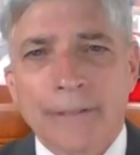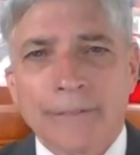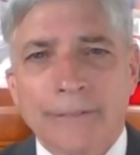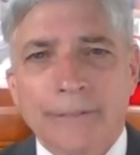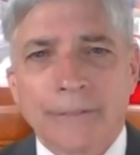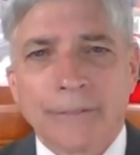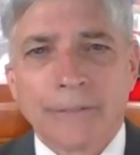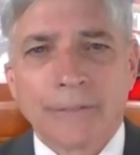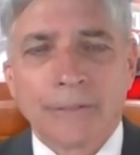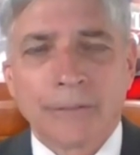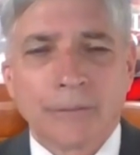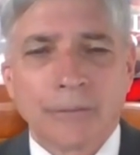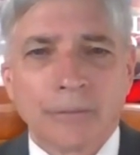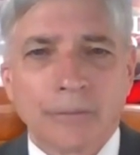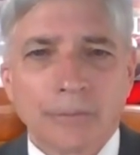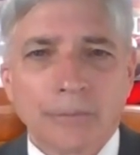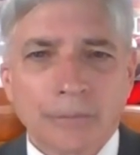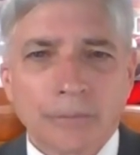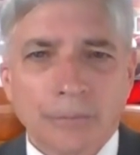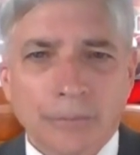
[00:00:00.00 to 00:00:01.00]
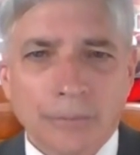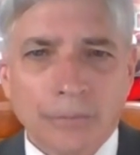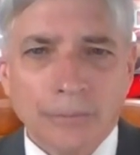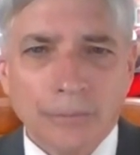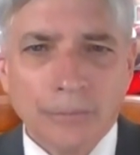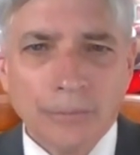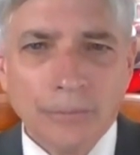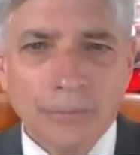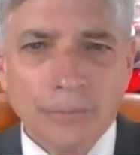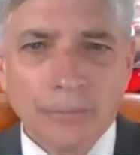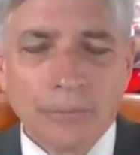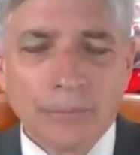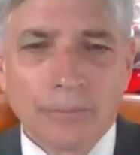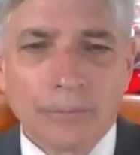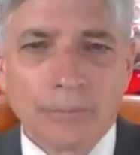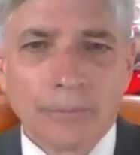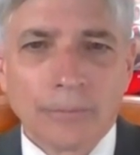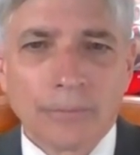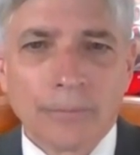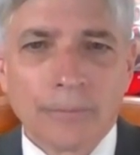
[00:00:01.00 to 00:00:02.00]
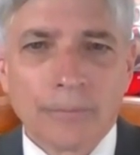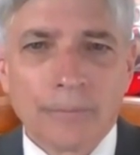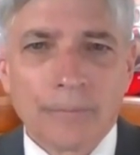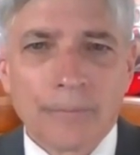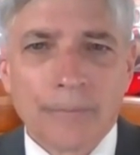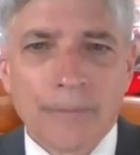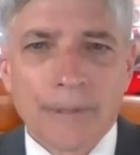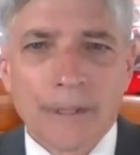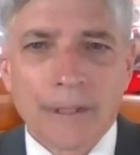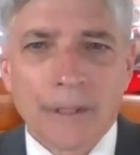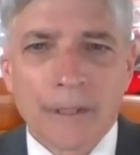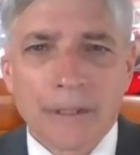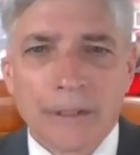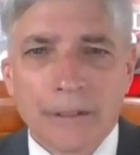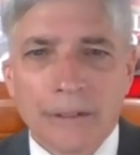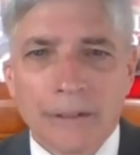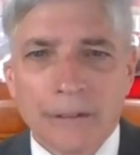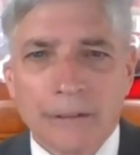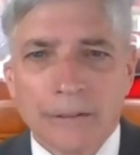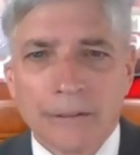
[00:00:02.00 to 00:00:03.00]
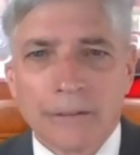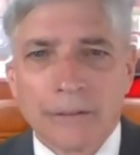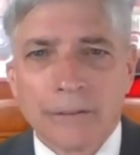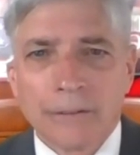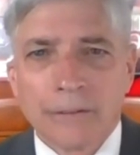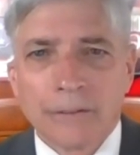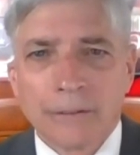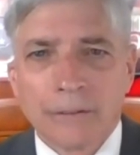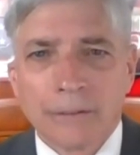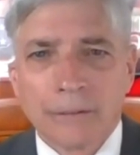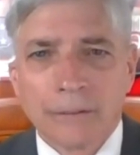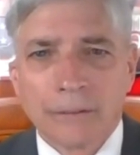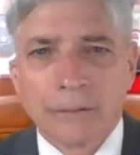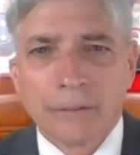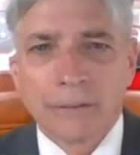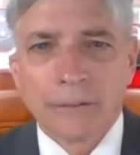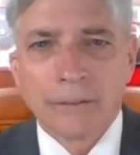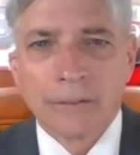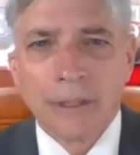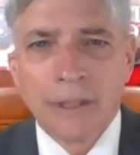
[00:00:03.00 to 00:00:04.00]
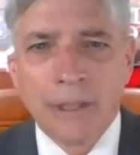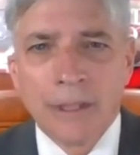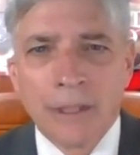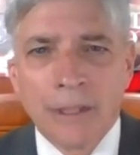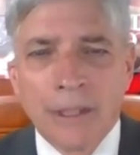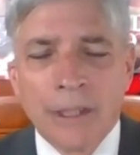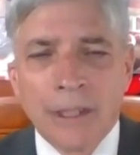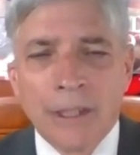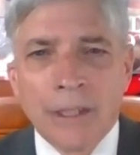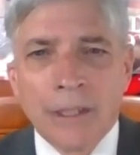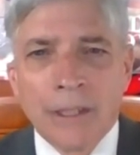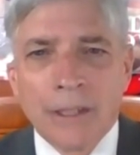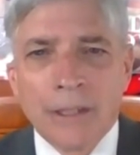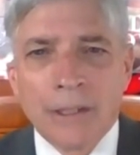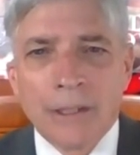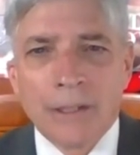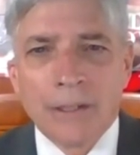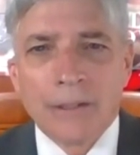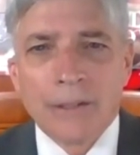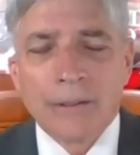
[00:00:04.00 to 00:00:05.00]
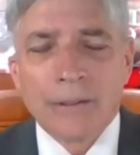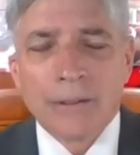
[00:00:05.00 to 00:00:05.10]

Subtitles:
No words are spoken by the person on screen.